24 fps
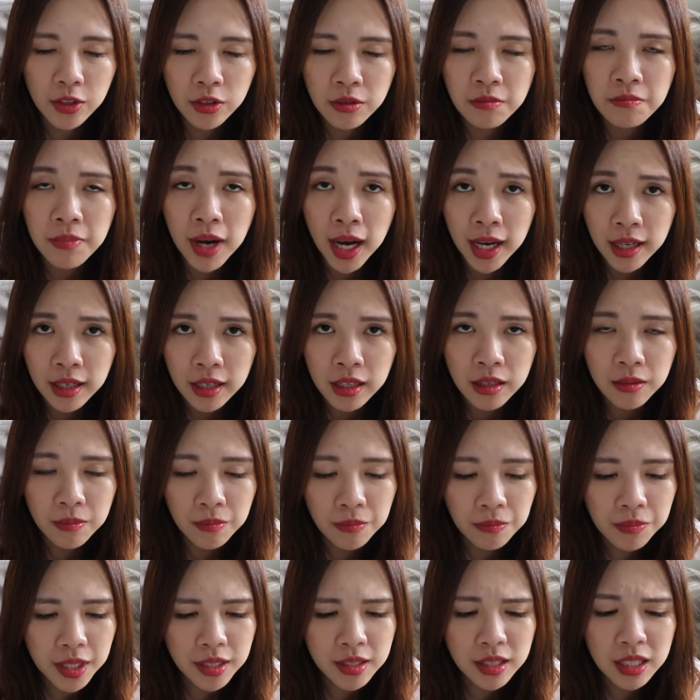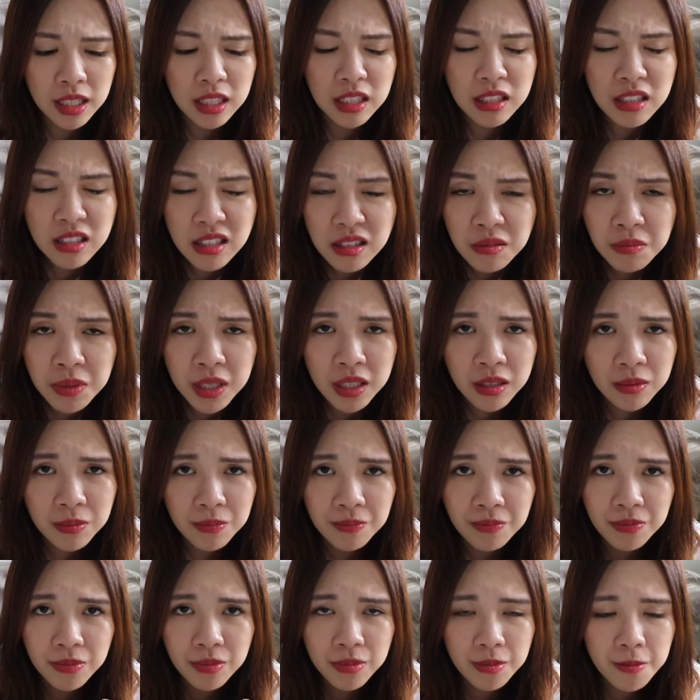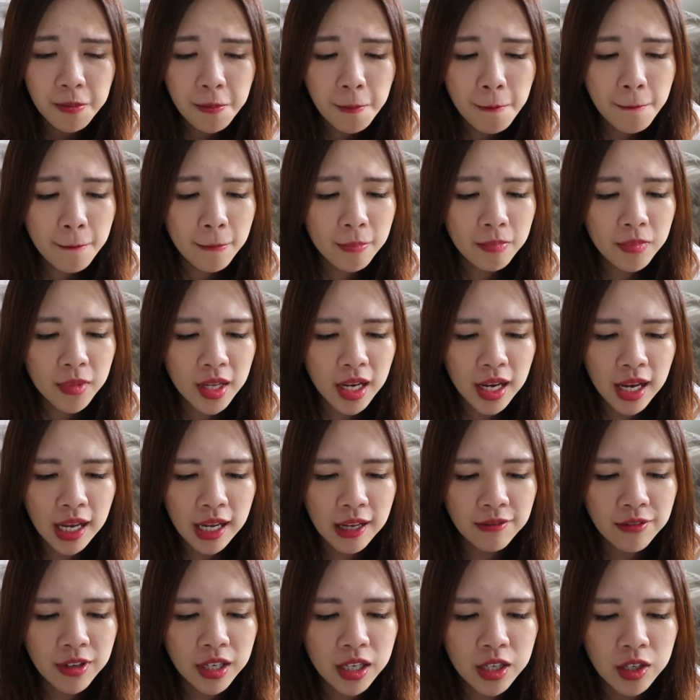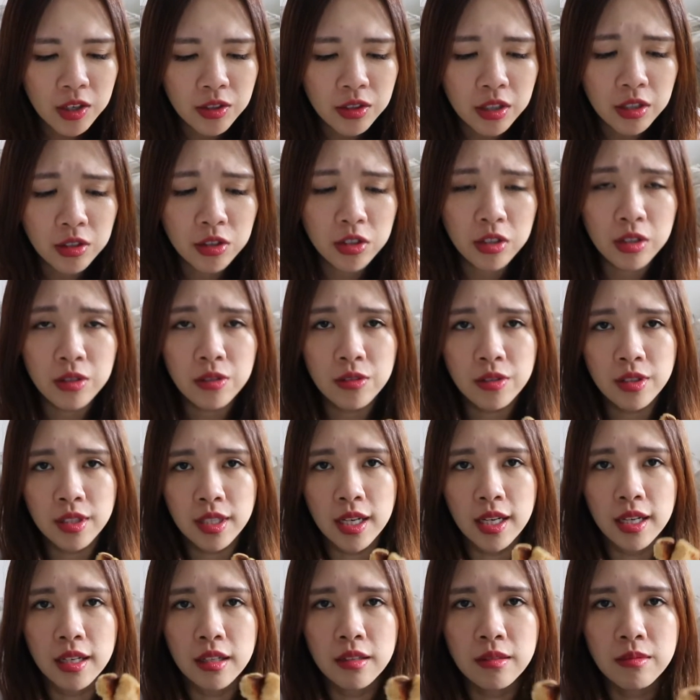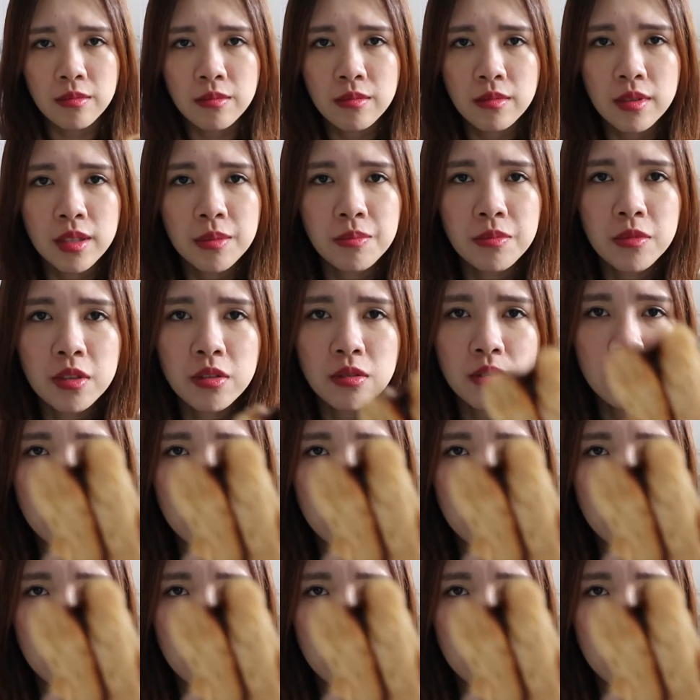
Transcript: don't mind it, but it's a little bit heavier on the dough side. I'm not